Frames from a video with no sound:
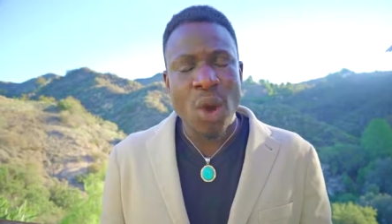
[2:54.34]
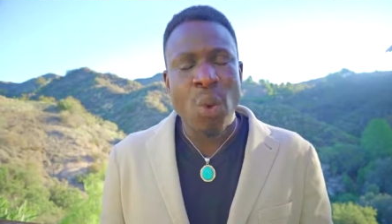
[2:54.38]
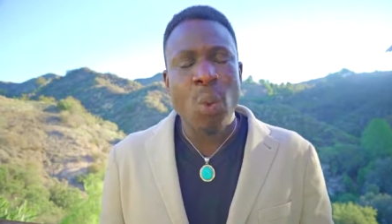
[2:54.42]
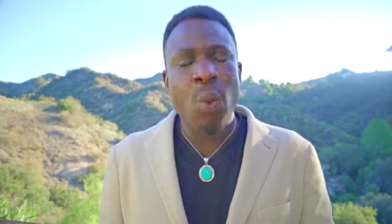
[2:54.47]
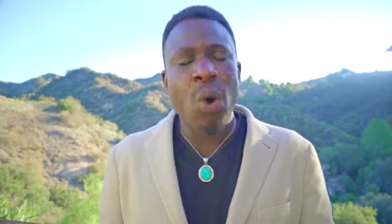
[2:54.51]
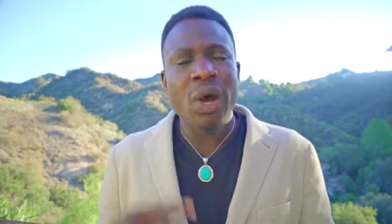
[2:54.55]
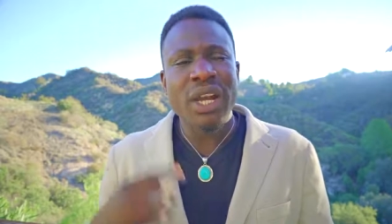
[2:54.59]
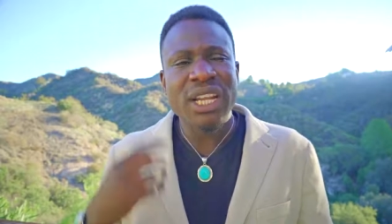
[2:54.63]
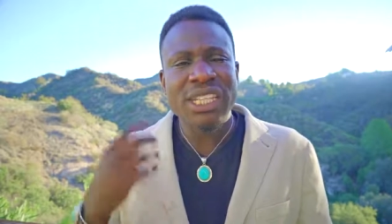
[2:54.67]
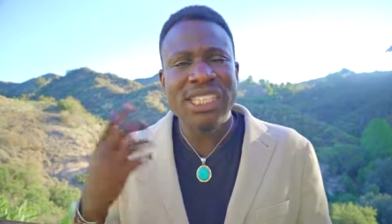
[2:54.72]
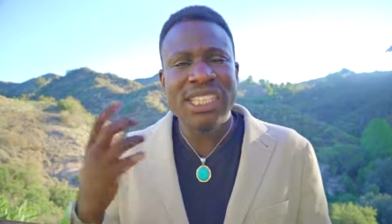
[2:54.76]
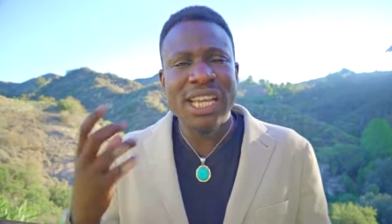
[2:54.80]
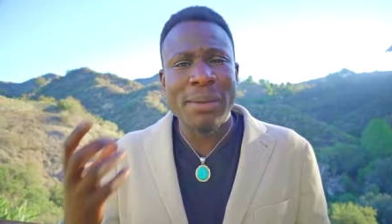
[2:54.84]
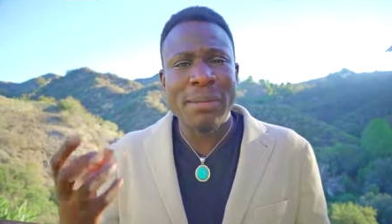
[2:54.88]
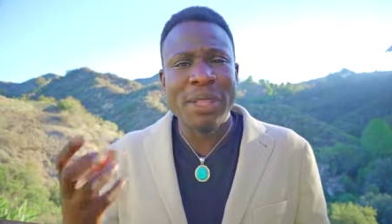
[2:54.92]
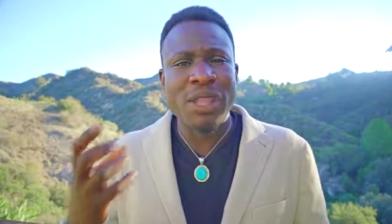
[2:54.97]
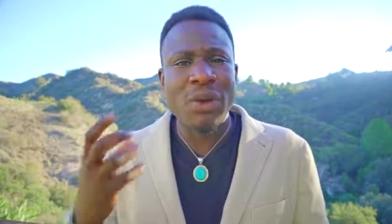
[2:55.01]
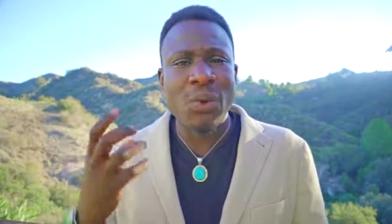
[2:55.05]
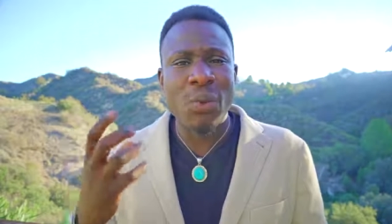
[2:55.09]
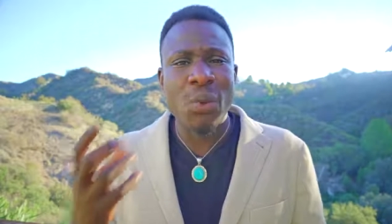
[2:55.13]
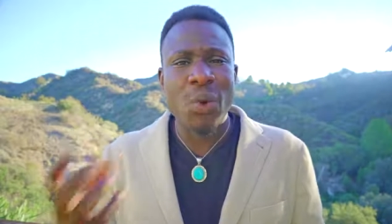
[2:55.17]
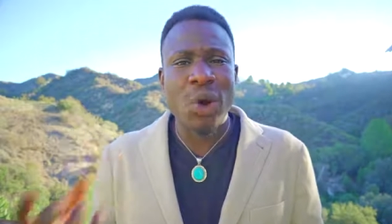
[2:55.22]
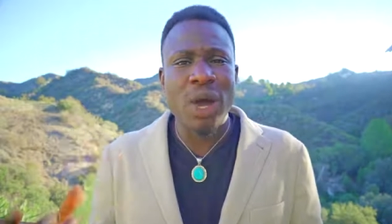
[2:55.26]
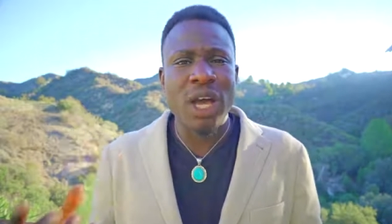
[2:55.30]
What are some of
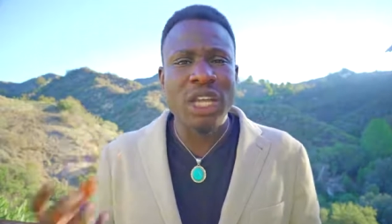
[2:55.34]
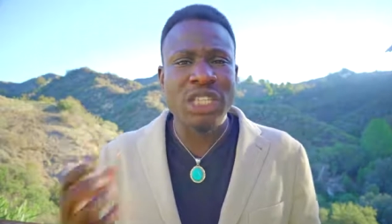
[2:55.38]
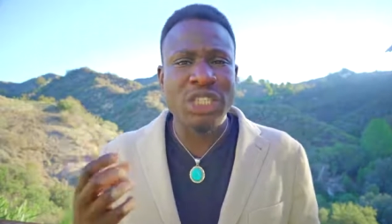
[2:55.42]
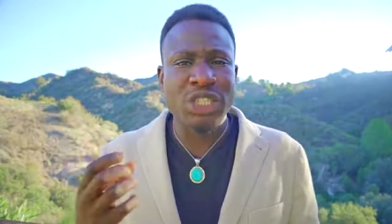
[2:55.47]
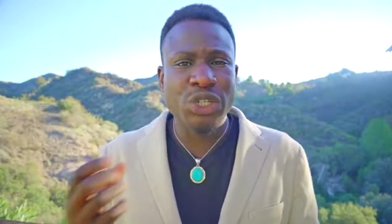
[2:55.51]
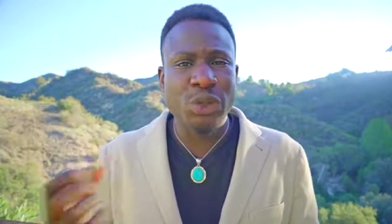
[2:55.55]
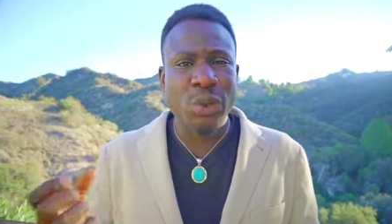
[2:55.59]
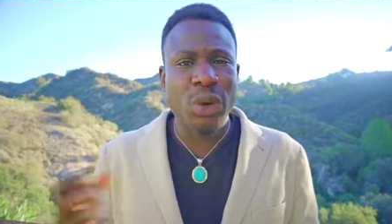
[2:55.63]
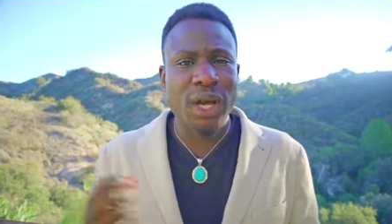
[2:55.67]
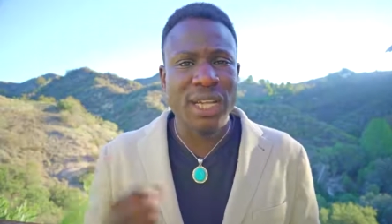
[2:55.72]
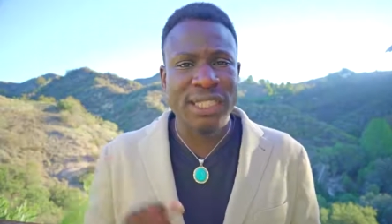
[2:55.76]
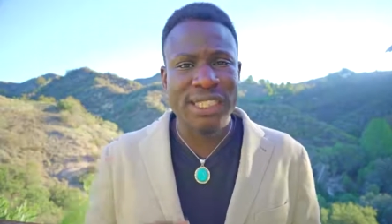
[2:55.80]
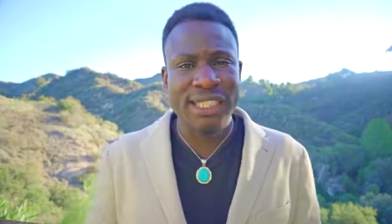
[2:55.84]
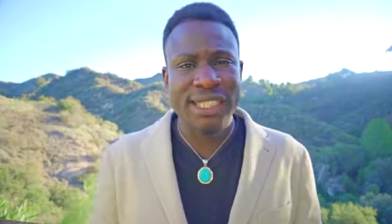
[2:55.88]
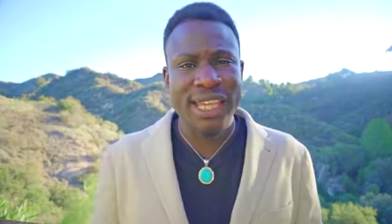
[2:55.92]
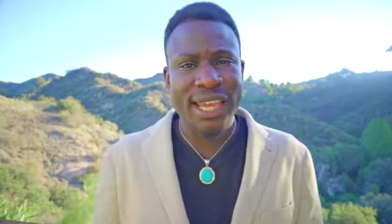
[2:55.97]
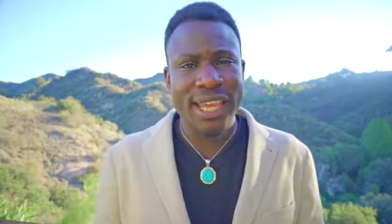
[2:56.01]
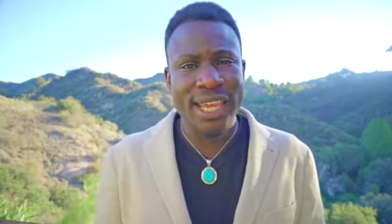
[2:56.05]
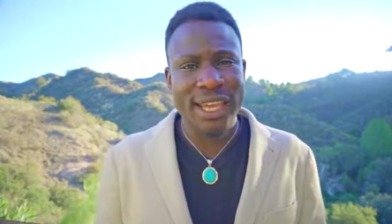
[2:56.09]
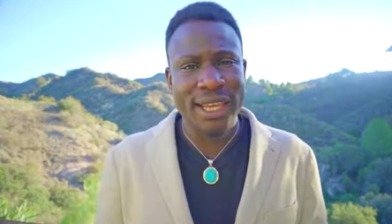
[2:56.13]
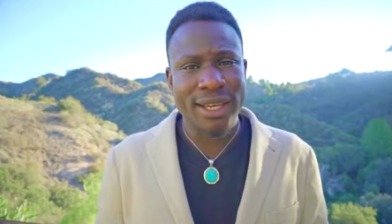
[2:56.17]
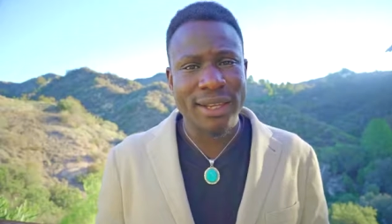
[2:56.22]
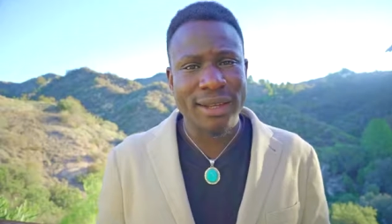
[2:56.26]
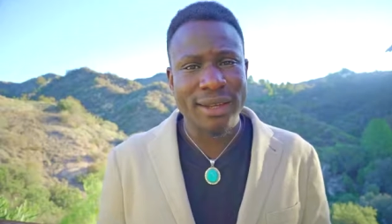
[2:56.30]
the words you are
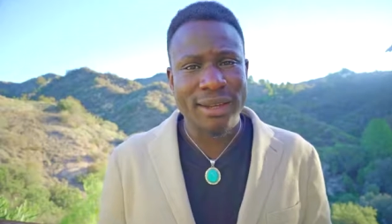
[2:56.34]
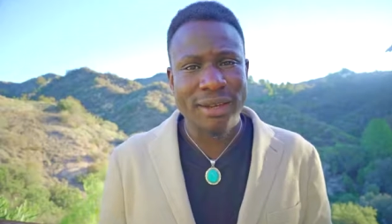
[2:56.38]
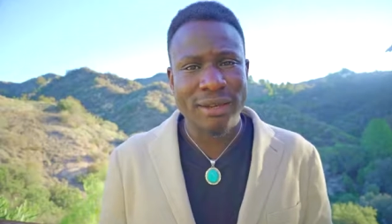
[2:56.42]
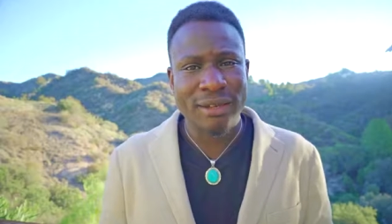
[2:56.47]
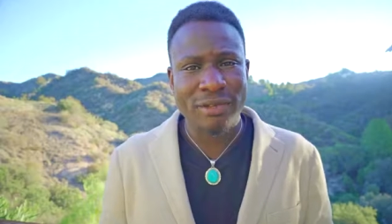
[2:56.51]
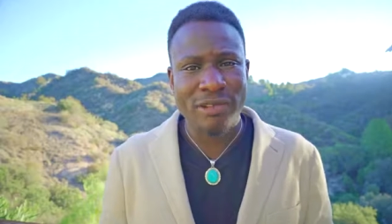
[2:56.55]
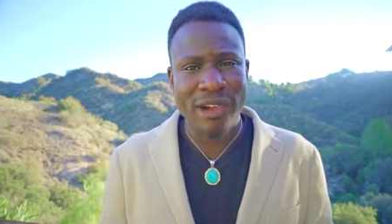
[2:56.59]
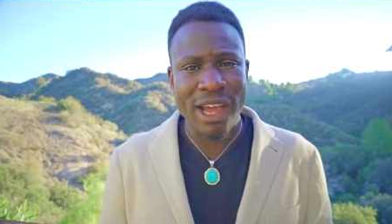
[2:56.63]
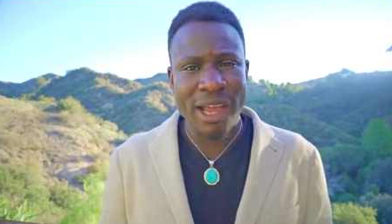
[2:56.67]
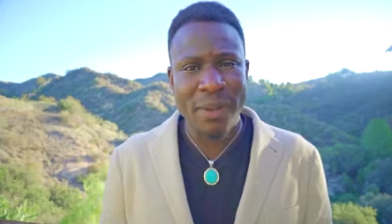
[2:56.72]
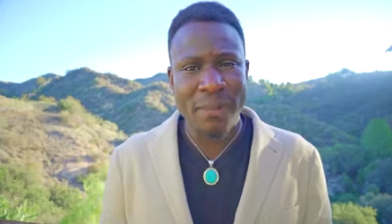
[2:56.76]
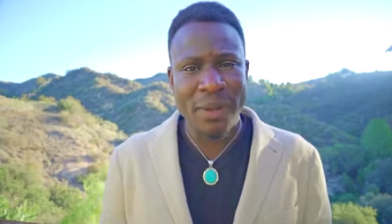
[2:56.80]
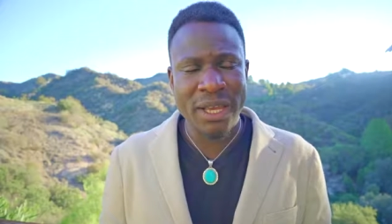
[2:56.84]
saying, right?